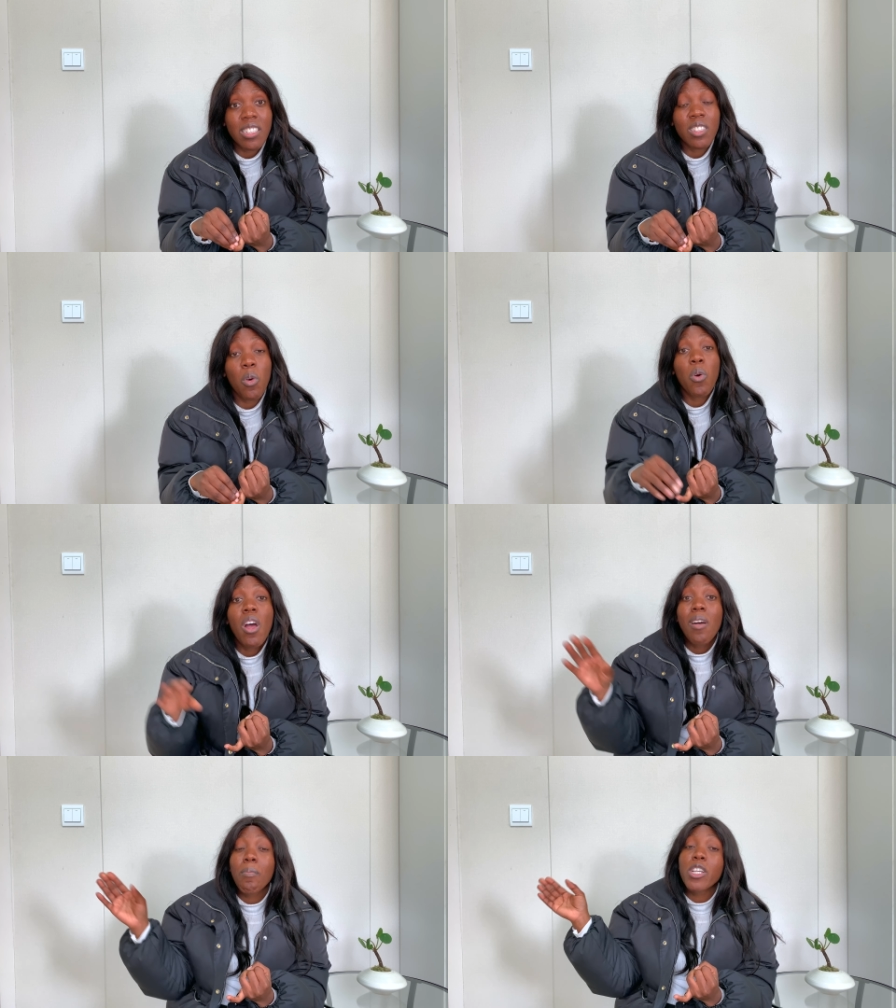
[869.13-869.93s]
So
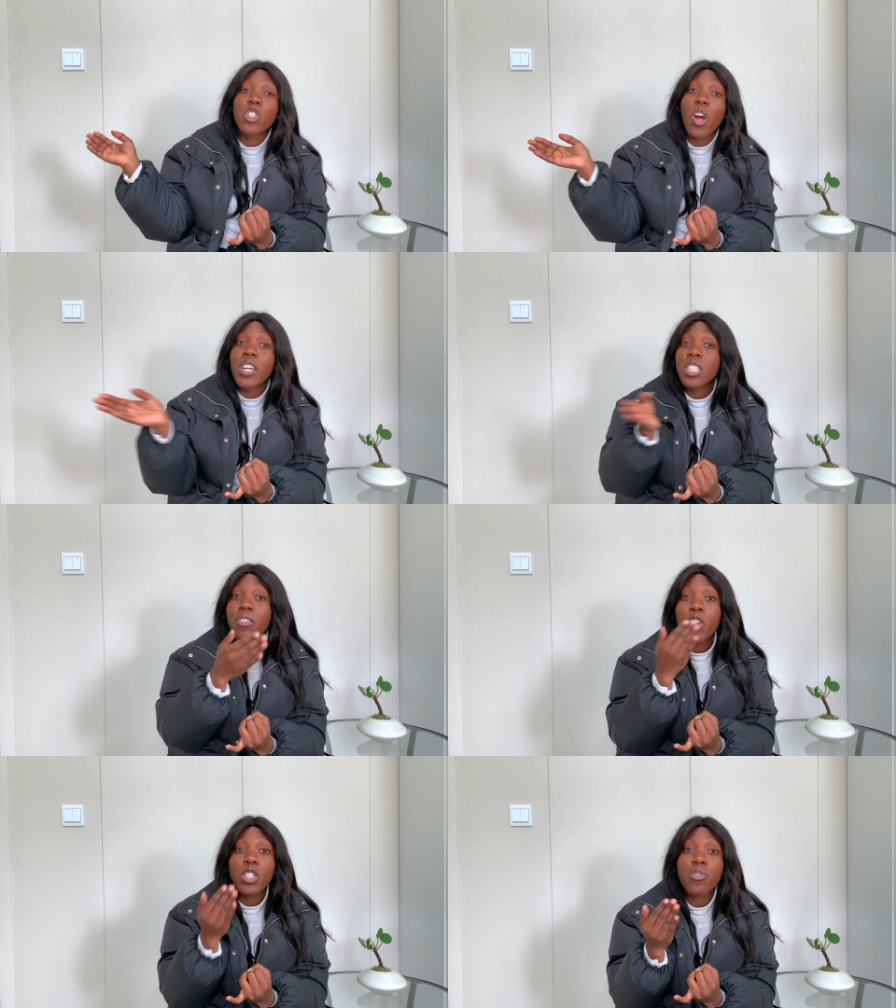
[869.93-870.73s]
majority
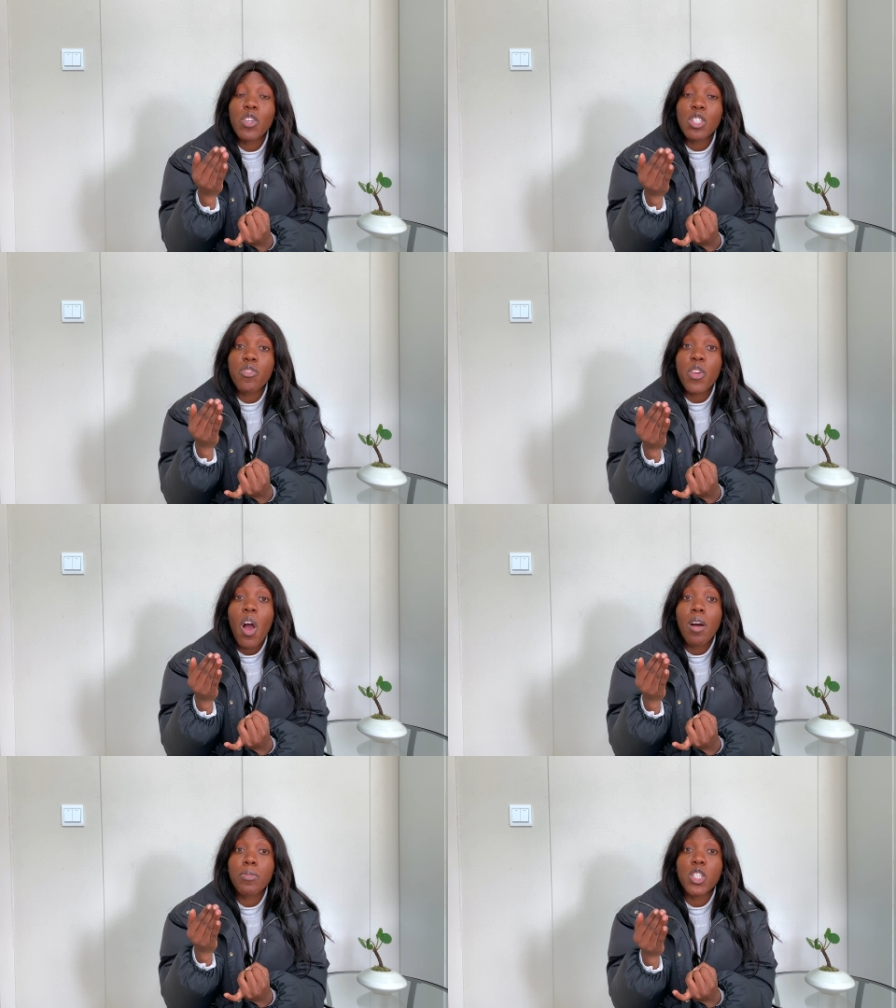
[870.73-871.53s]
of those first few
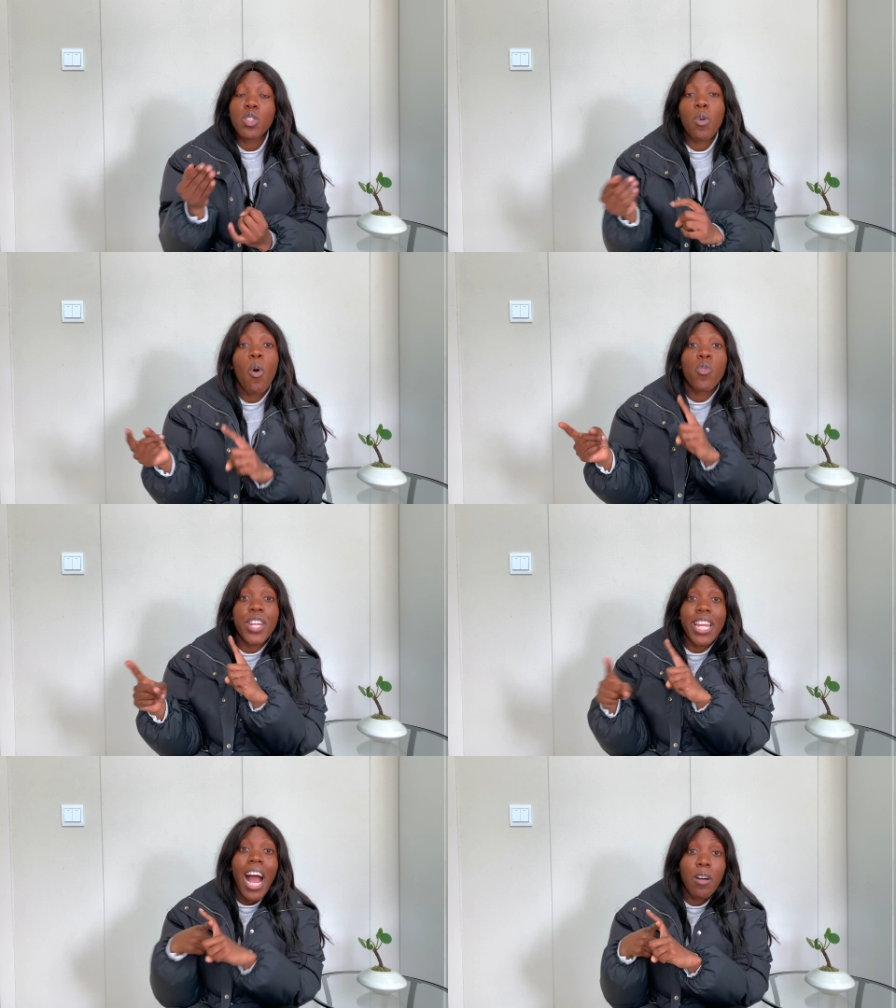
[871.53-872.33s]
options were
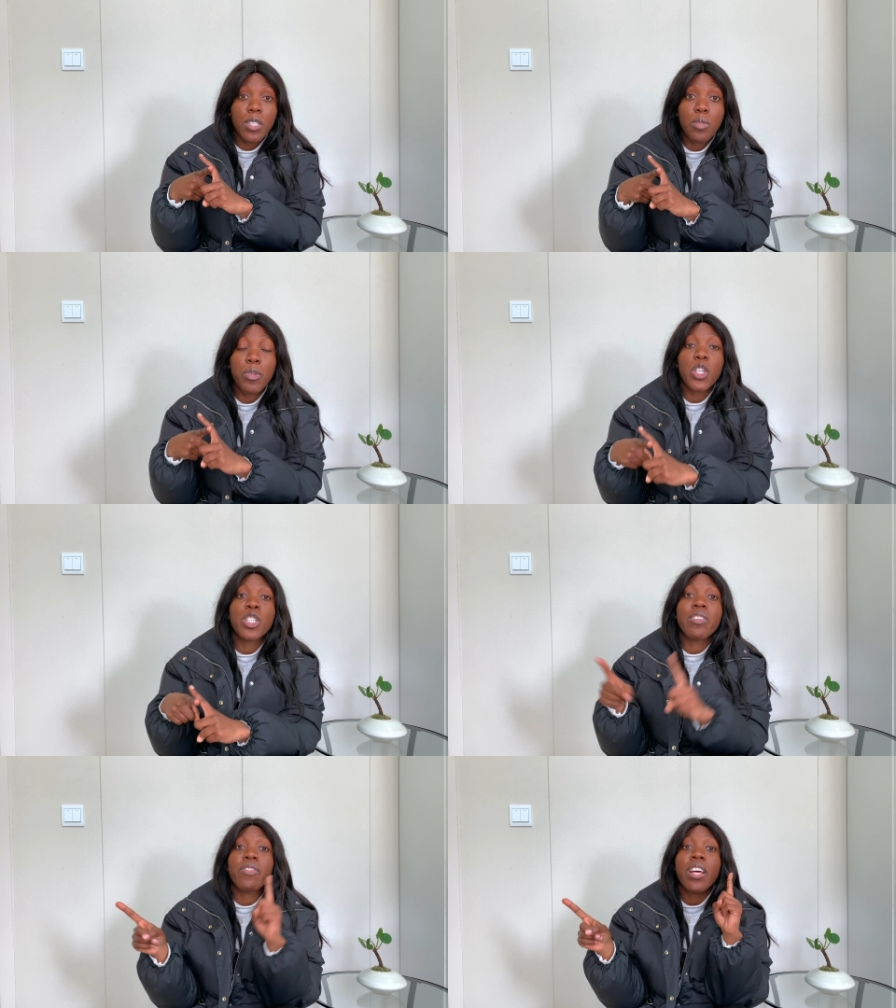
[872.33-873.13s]
already out
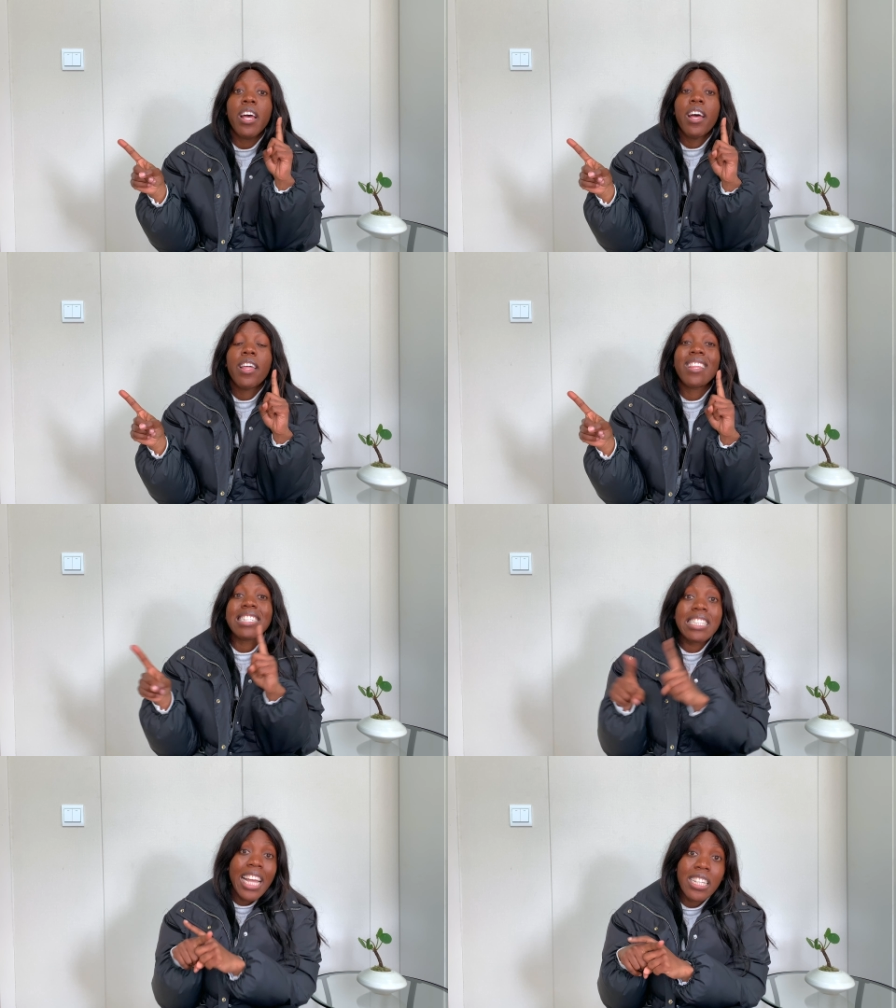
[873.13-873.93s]
because of the
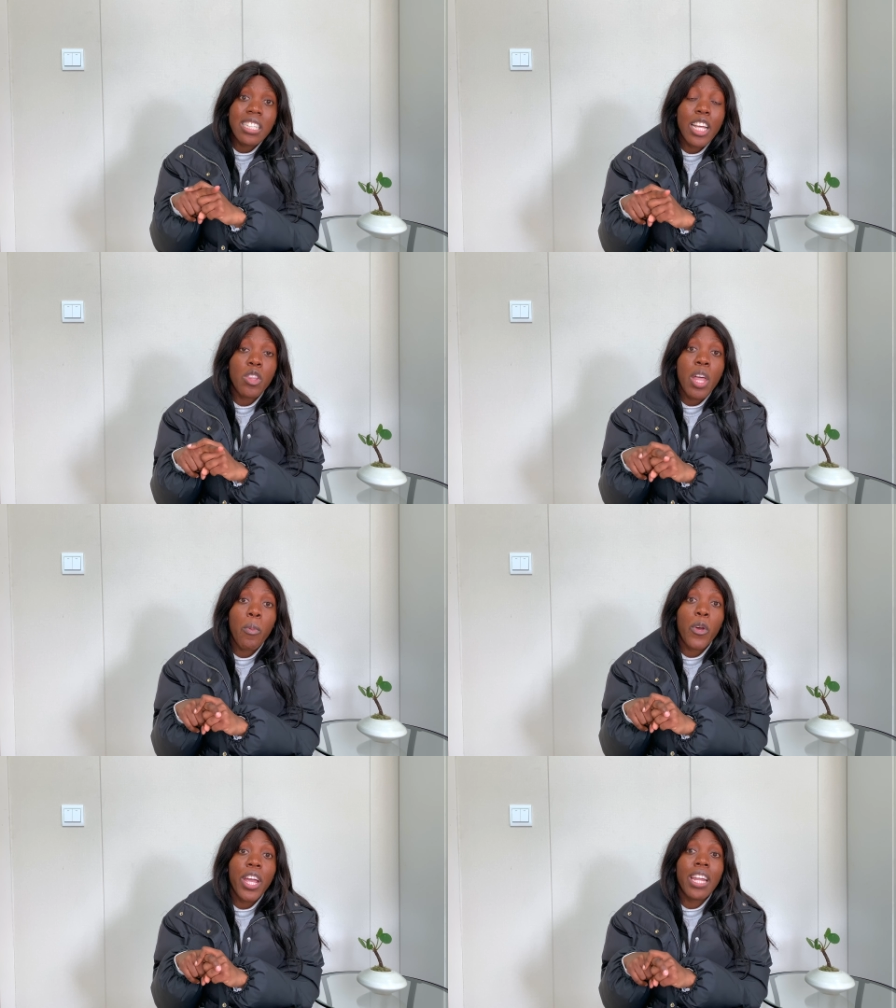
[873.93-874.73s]
state that they
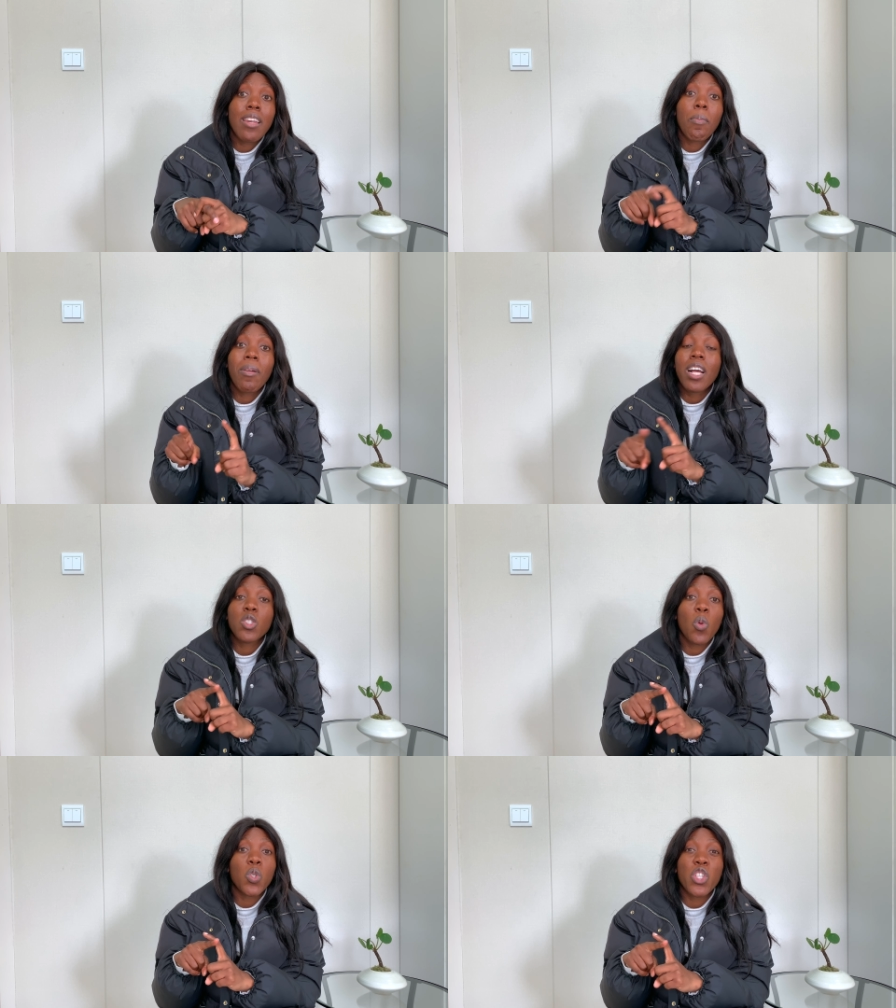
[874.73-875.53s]
were in.
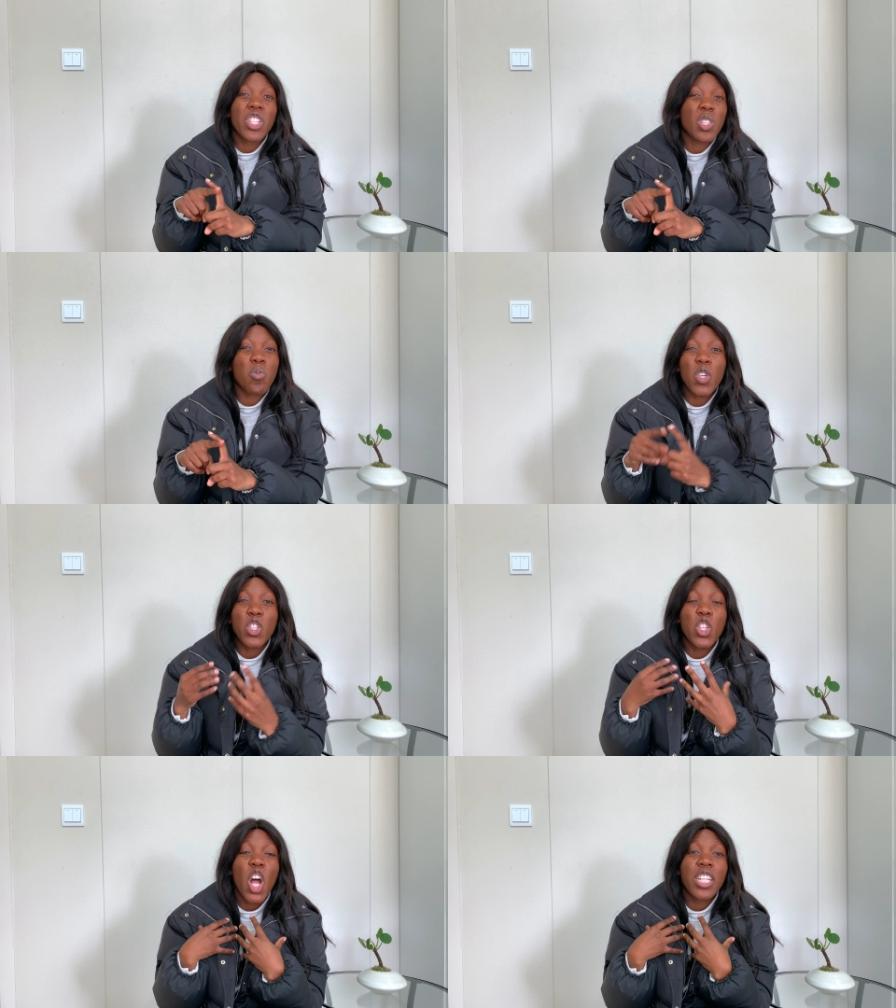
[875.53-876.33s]
Plus also just
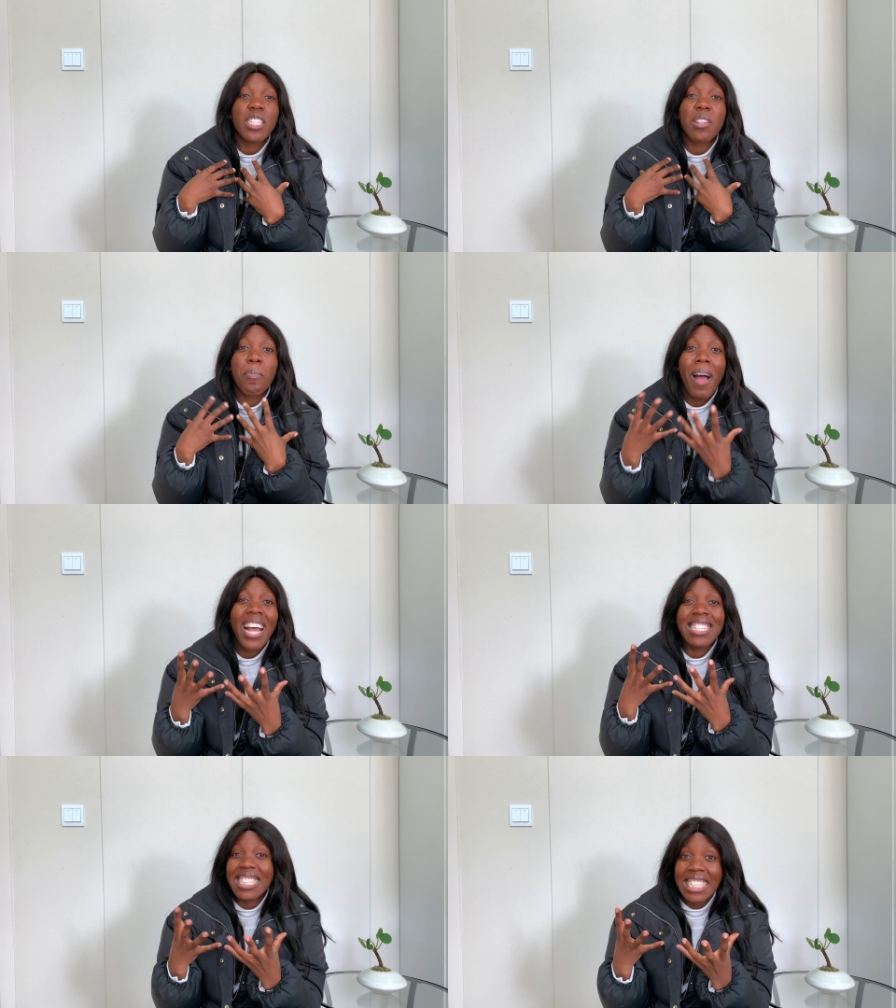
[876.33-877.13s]
was not
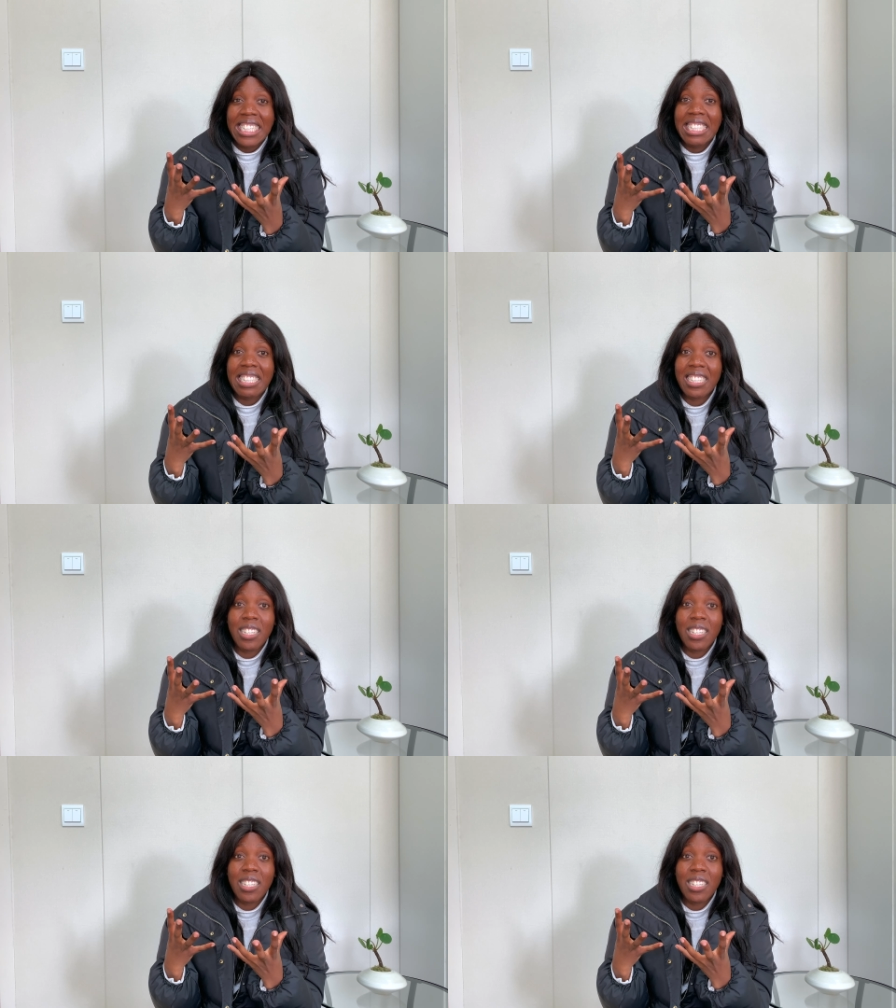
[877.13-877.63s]
my steeds.